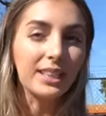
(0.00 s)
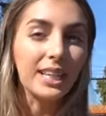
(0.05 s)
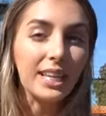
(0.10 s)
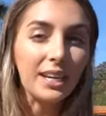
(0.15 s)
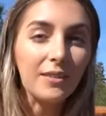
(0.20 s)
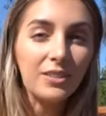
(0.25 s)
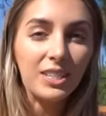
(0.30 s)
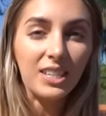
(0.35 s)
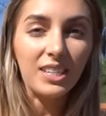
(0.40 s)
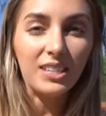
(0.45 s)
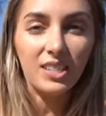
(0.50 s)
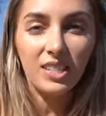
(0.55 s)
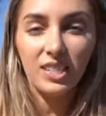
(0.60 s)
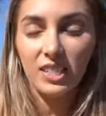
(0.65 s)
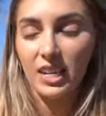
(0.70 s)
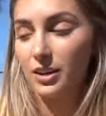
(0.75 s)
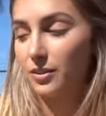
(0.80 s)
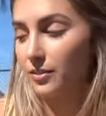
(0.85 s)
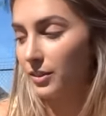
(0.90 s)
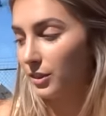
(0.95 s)
lives, he's
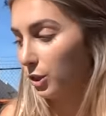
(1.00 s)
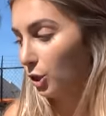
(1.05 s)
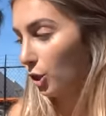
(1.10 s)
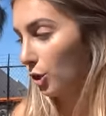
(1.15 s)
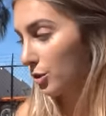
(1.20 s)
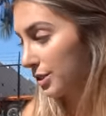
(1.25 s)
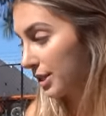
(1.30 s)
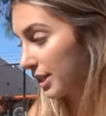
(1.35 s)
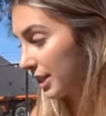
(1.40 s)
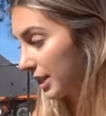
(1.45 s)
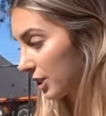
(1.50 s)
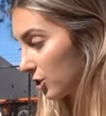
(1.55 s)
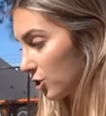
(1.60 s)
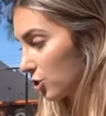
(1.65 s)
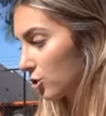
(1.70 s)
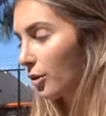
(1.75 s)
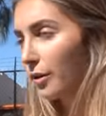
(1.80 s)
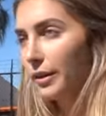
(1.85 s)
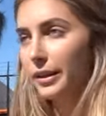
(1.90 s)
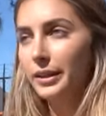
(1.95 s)
scared that the cars are gonna get
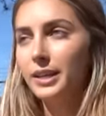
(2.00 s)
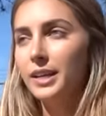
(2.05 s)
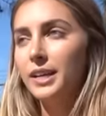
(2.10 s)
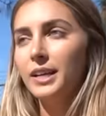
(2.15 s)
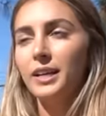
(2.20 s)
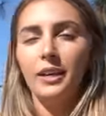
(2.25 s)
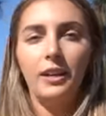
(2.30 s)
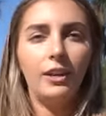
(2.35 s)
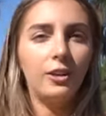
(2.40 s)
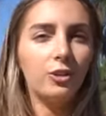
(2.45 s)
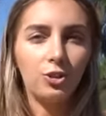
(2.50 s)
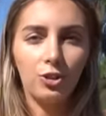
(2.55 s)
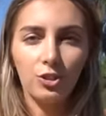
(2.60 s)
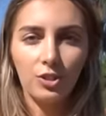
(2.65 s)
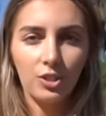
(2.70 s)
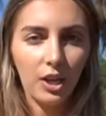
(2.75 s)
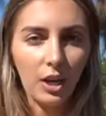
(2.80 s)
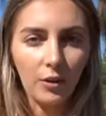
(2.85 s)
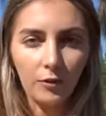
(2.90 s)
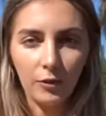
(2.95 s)
stolen, and it's
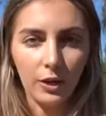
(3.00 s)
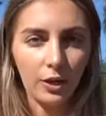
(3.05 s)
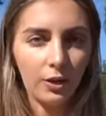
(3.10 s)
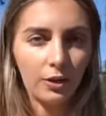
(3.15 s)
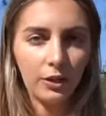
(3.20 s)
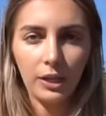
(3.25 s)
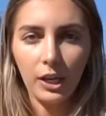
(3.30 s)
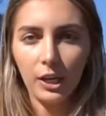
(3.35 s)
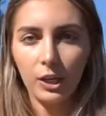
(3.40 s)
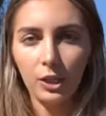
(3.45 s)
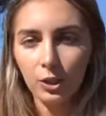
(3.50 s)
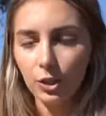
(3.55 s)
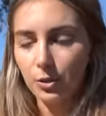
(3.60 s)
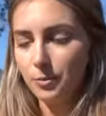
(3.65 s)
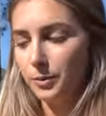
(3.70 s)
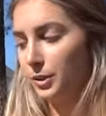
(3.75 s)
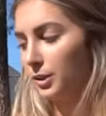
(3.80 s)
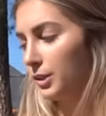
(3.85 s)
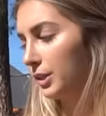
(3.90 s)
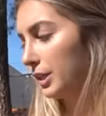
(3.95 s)
just safer here in a gated
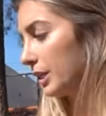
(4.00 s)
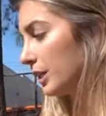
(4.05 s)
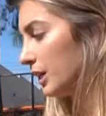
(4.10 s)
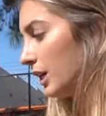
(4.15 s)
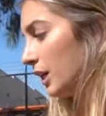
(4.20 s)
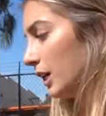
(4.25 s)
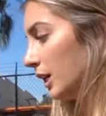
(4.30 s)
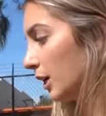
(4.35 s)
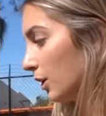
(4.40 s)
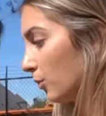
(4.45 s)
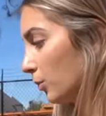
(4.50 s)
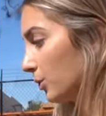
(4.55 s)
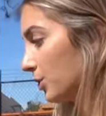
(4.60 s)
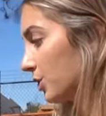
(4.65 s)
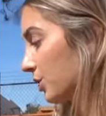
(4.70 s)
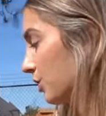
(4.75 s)
community with